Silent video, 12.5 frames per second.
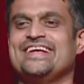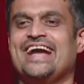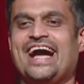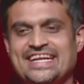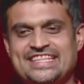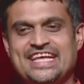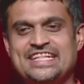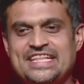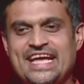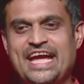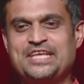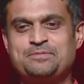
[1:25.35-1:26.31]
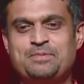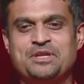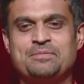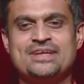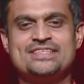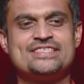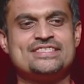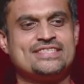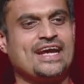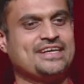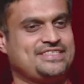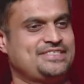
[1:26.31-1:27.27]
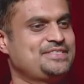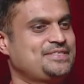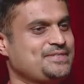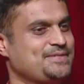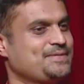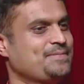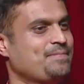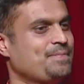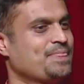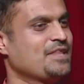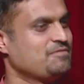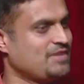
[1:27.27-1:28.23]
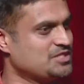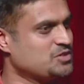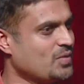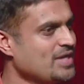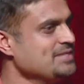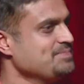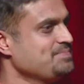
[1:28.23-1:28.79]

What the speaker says: And then the experiment starts. The first one.